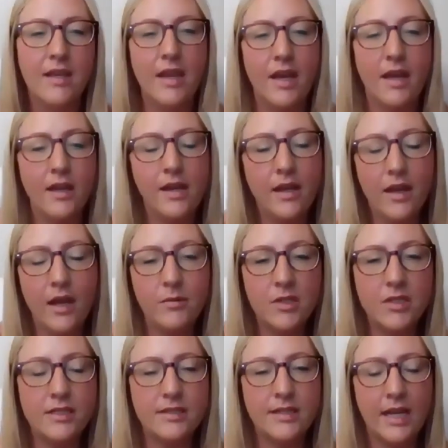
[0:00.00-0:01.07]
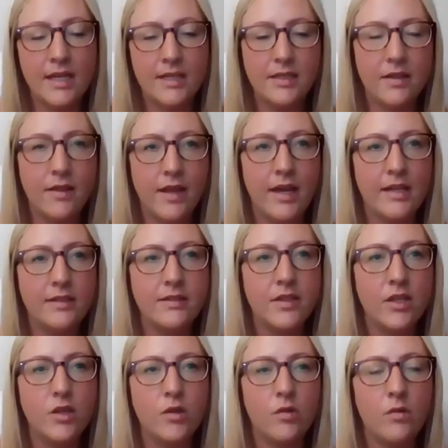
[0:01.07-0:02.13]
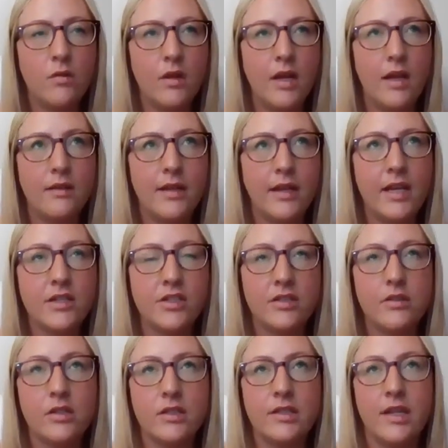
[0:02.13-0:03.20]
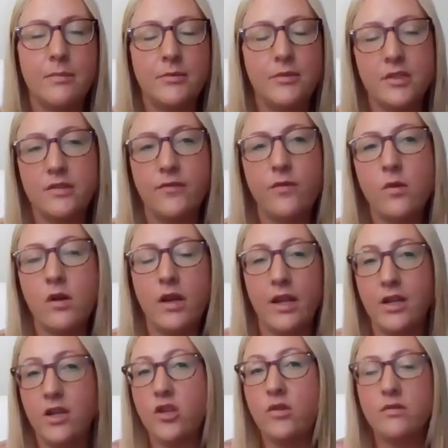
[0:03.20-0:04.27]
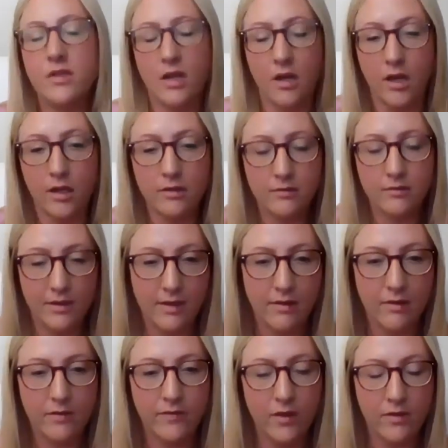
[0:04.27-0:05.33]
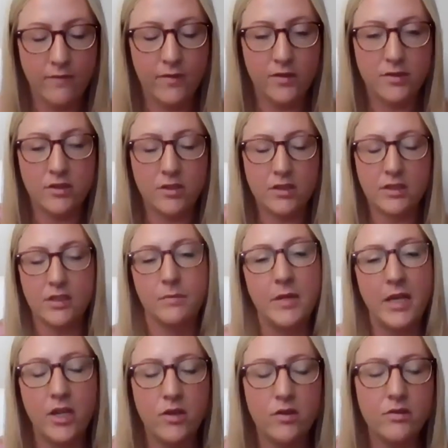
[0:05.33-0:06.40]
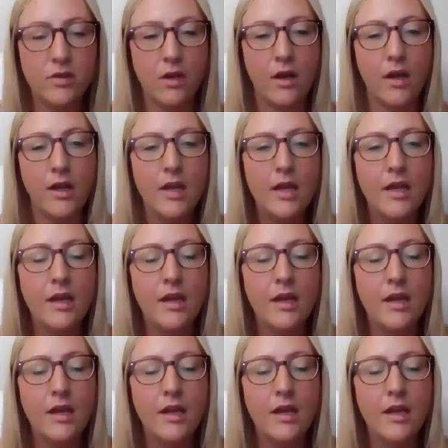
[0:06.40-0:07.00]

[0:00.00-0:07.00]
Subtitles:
Yeah, and I would just add to that. So, like I just looked up, just for in Utah. Now, if you search just by Utah,